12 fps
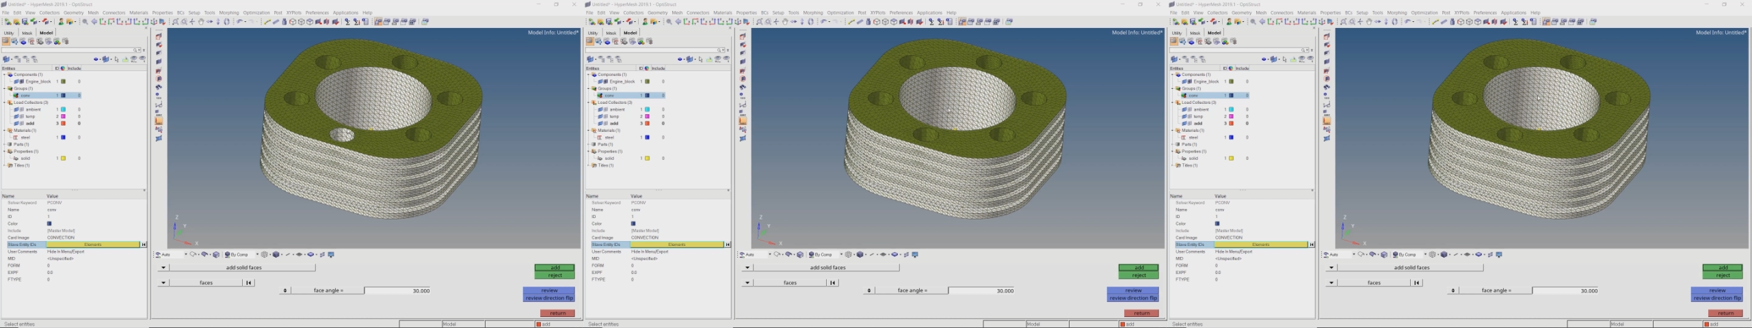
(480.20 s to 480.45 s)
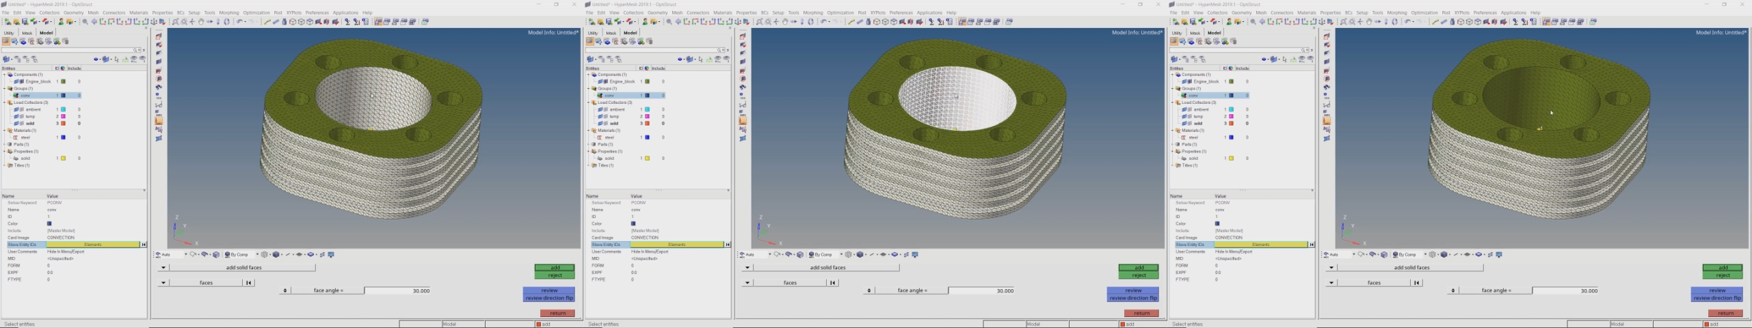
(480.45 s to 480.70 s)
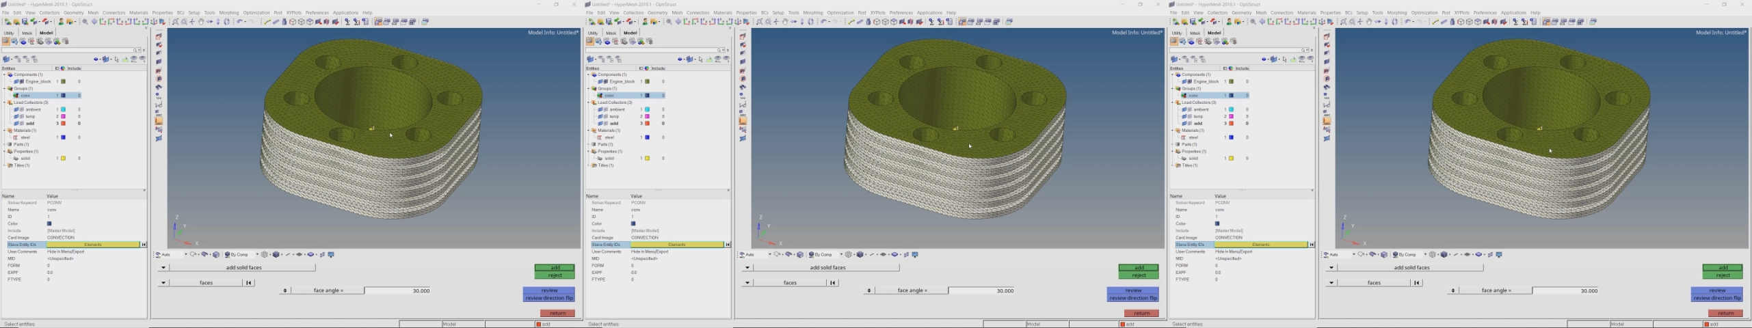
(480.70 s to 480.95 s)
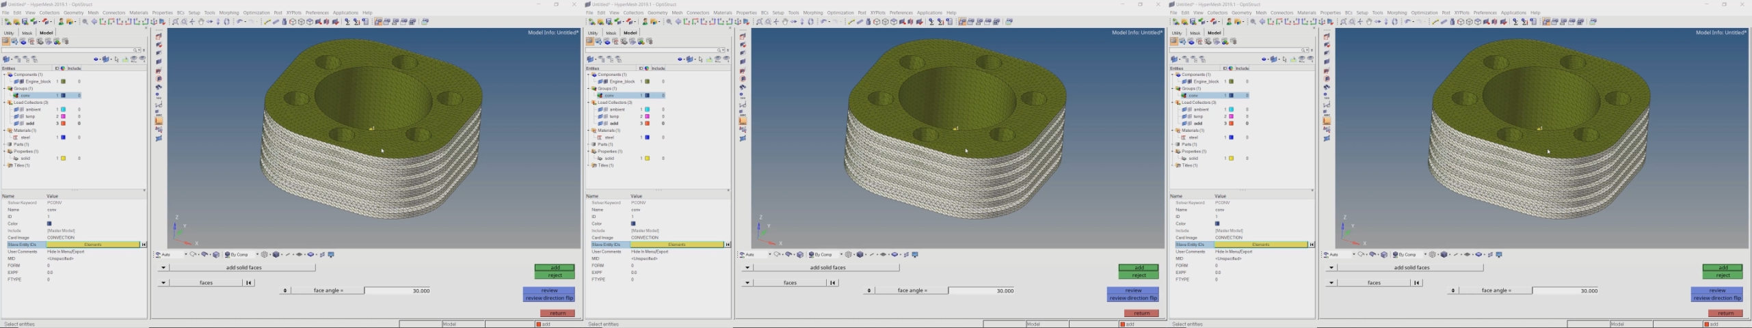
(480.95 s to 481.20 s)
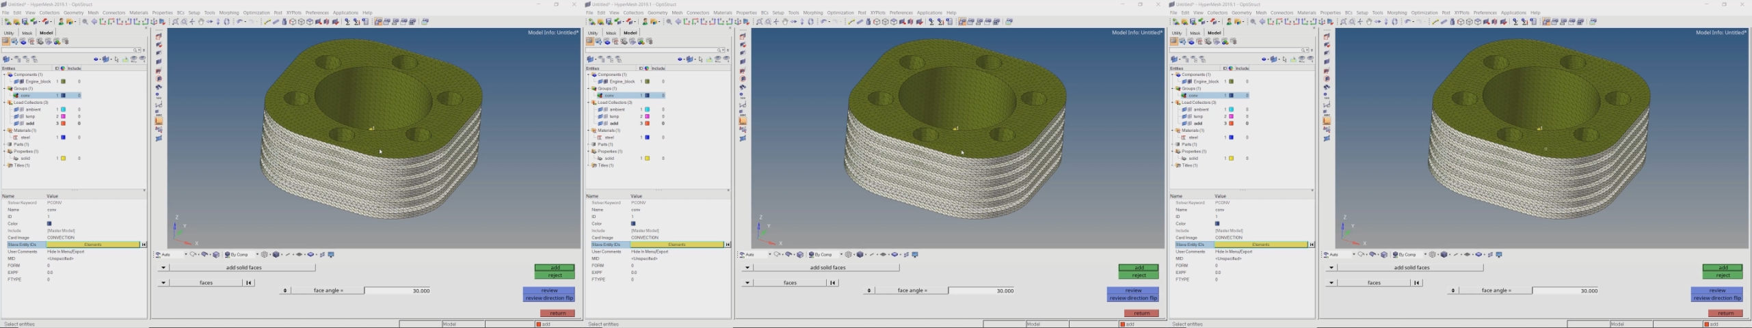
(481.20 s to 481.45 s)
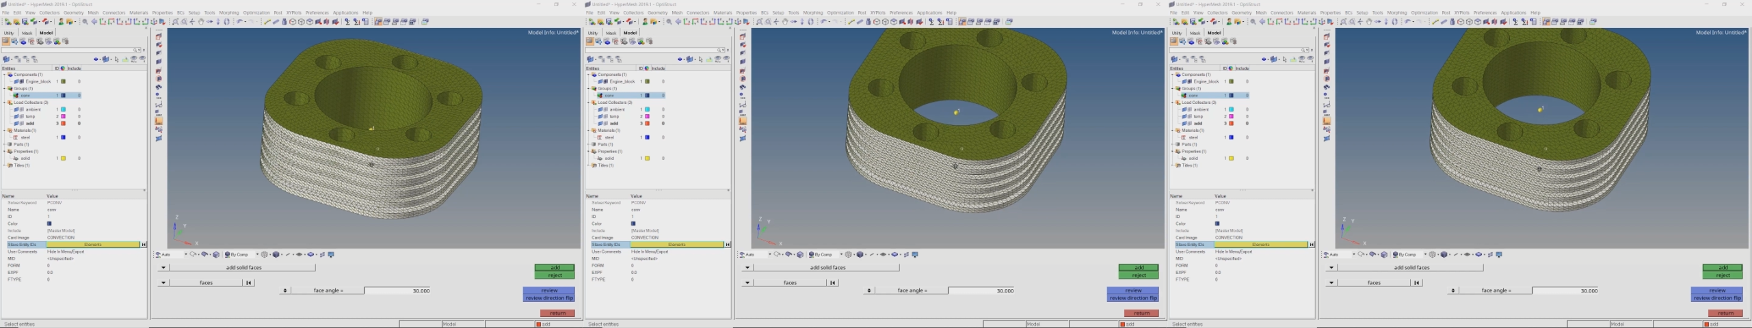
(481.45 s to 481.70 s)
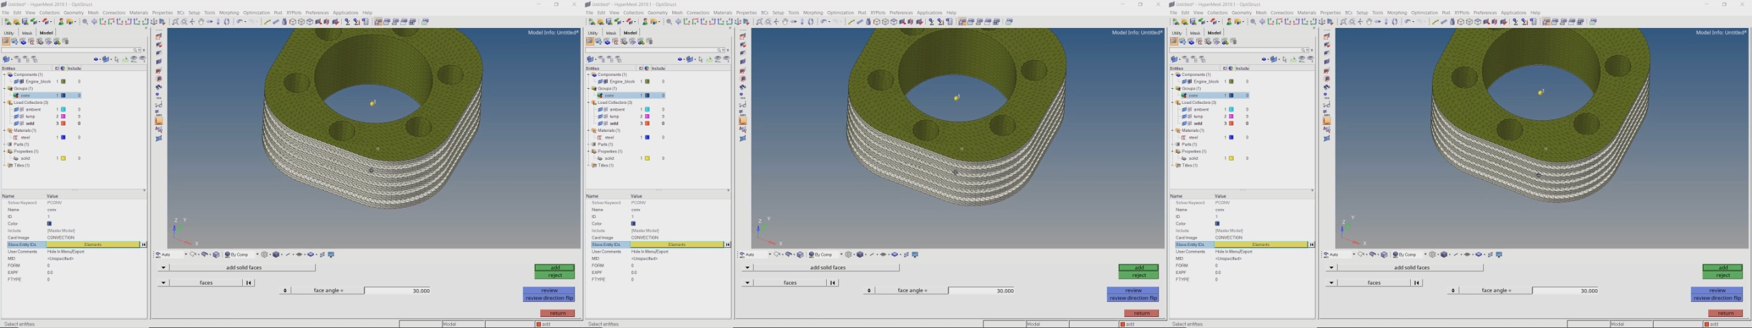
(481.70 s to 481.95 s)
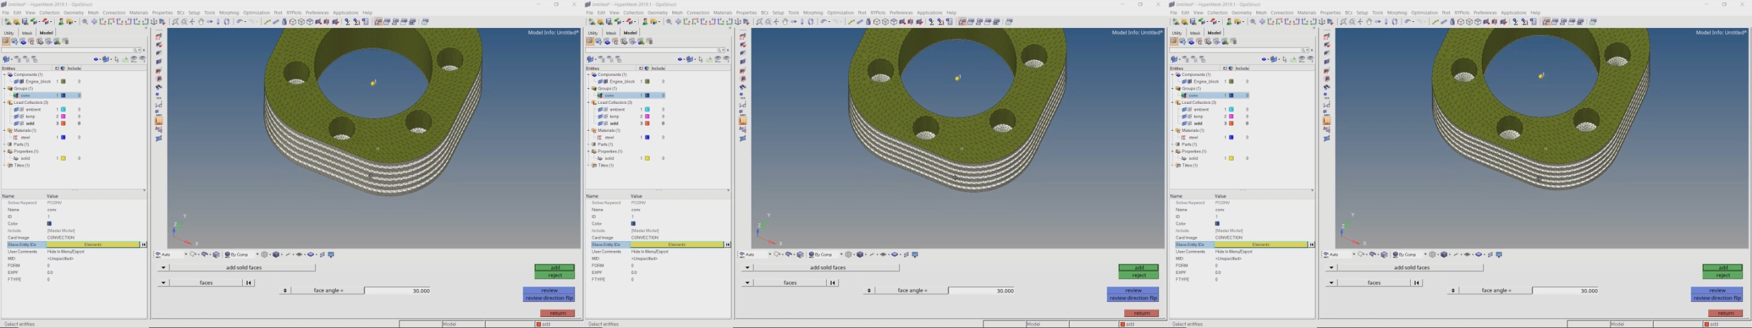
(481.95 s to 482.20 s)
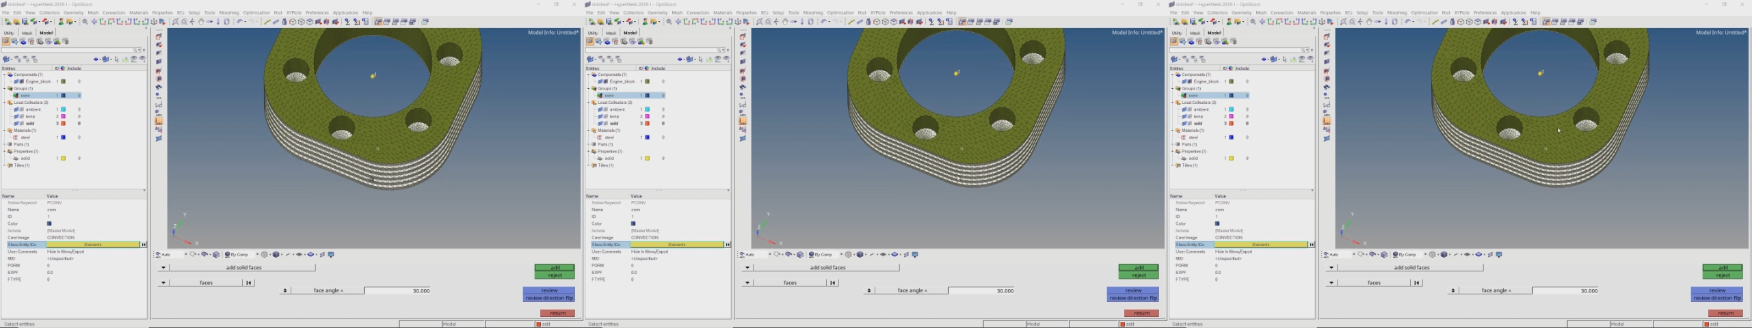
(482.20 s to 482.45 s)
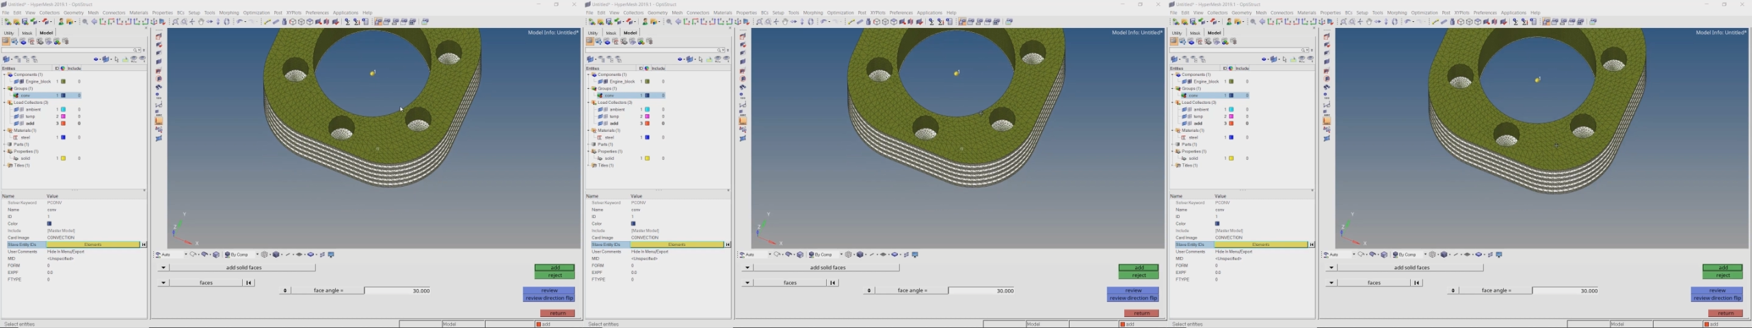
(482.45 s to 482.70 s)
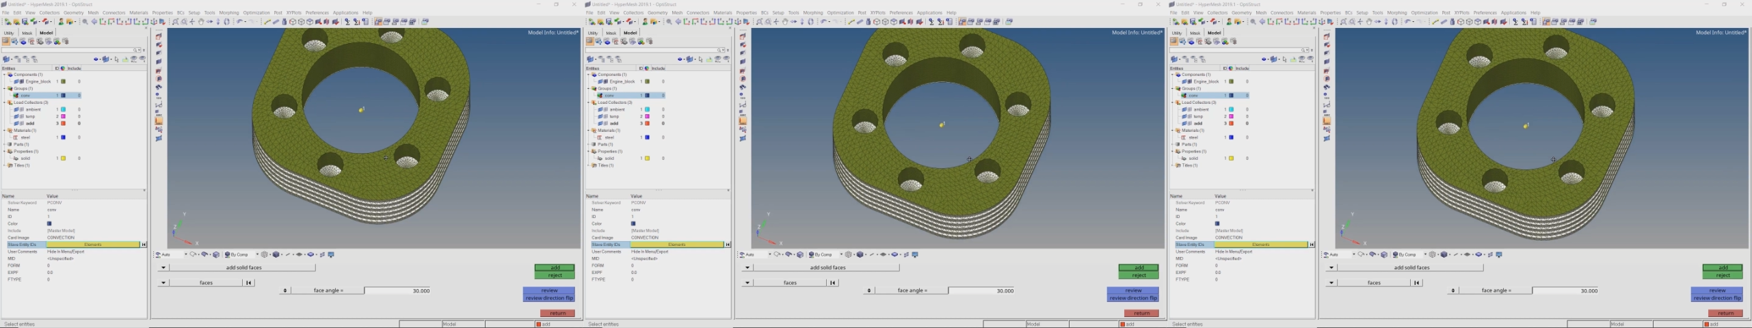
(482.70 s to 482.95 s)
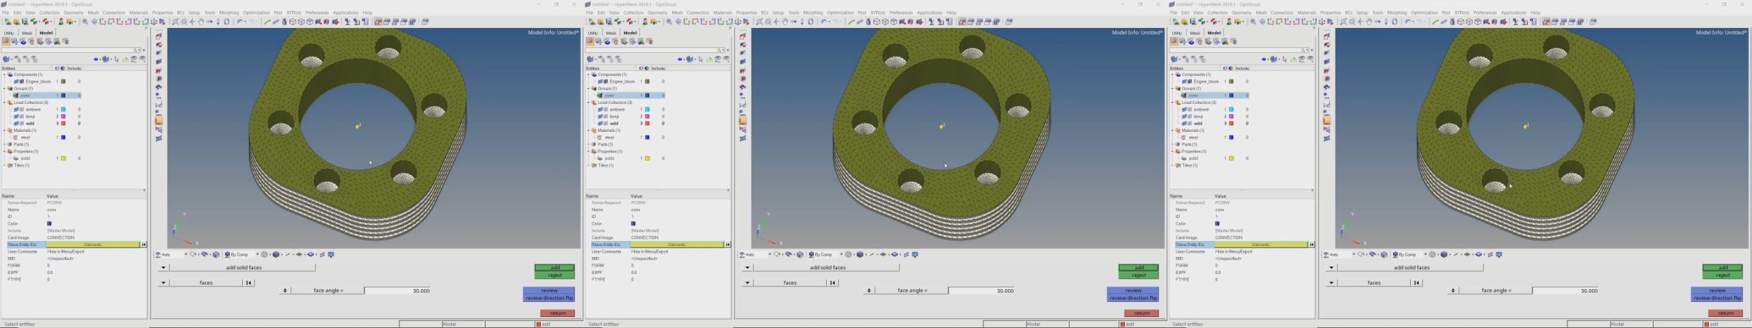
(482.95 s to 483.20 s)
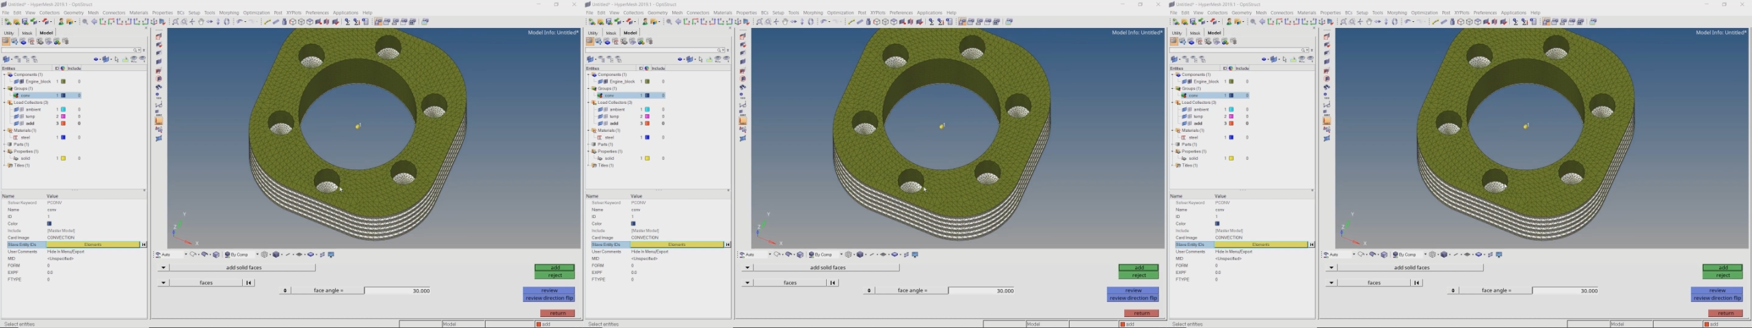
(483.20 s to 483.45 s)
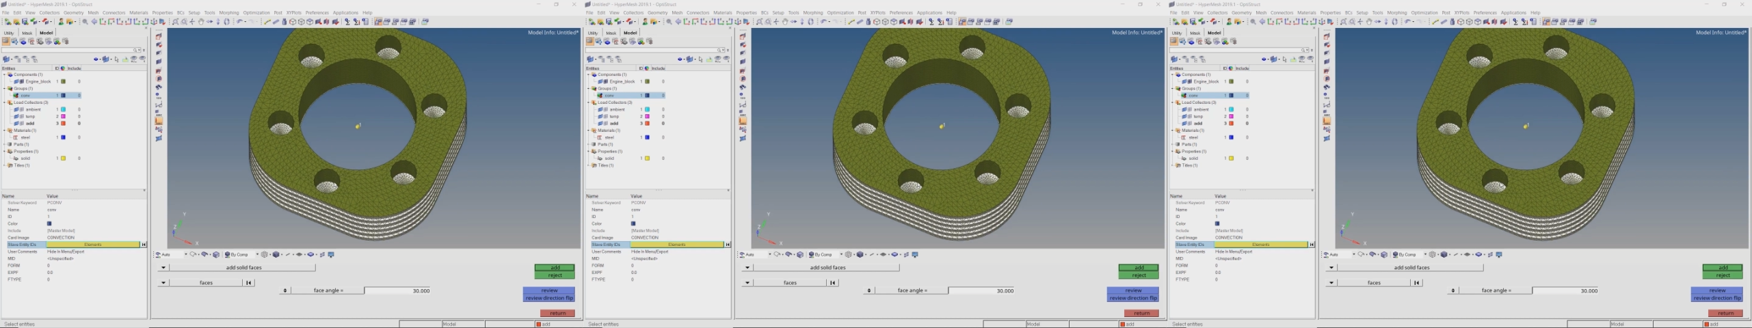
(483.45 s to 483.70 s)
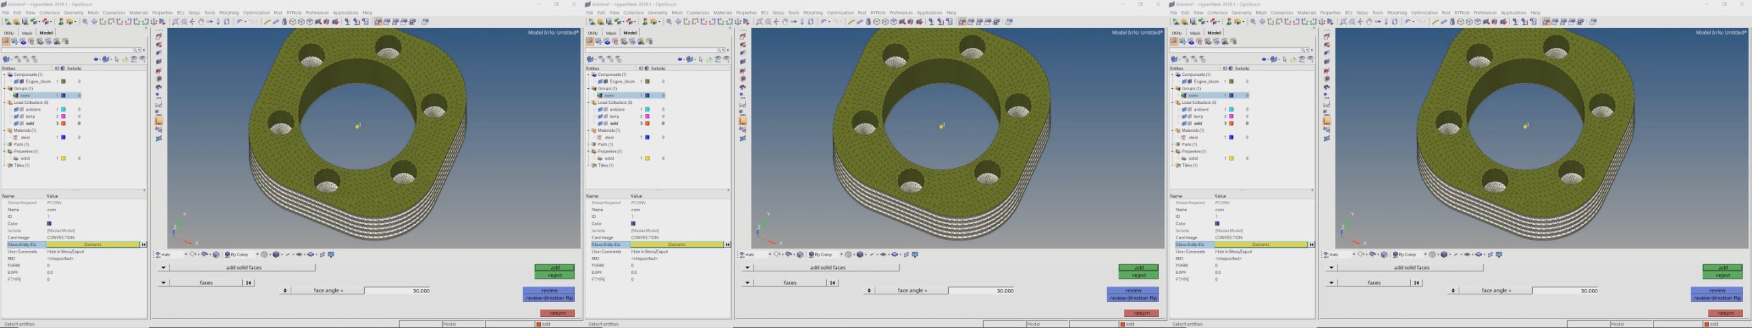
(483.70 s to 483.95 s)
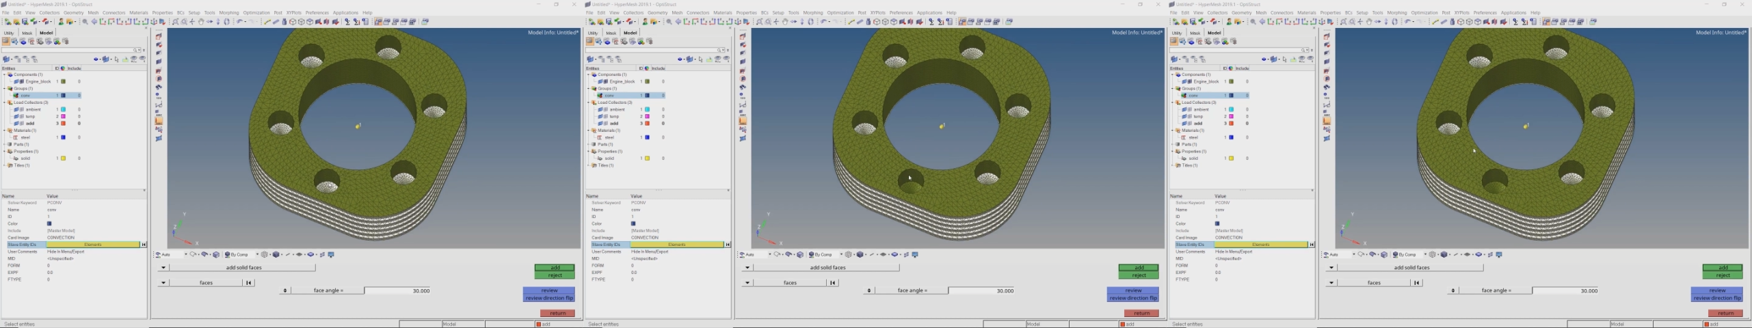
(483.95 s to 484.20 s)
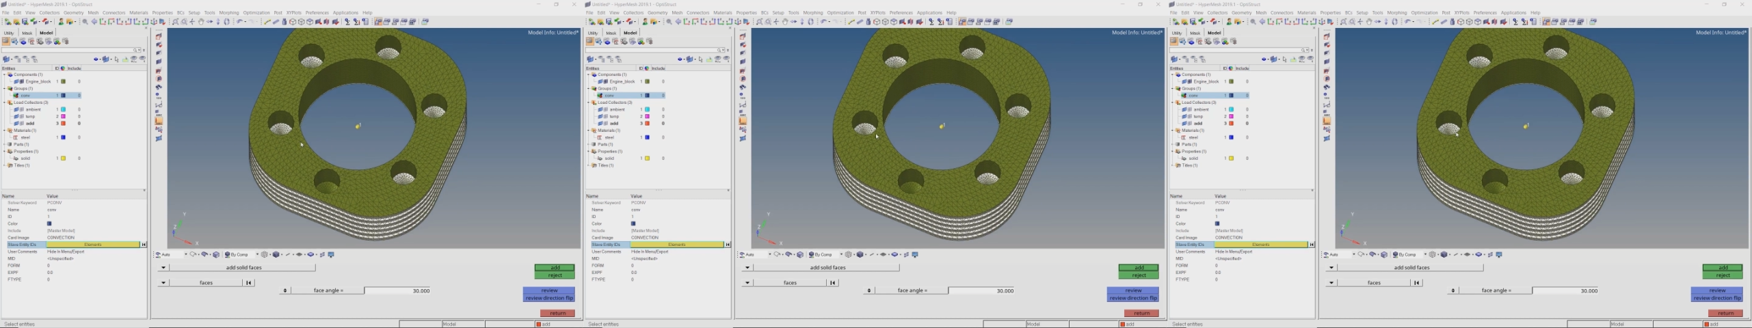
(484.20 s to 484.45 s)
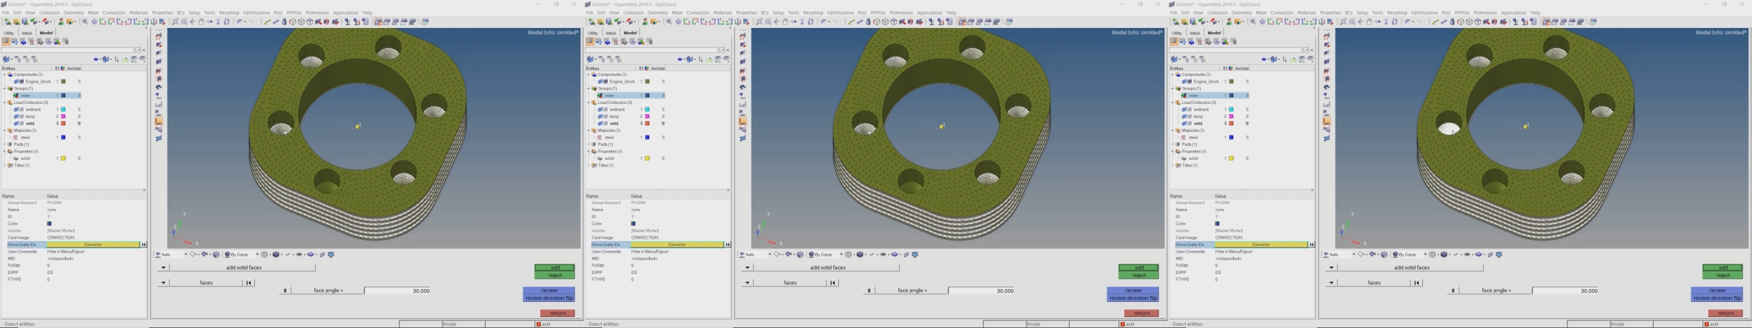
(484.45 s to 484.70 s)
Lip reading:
Nobody's mouth can be seen.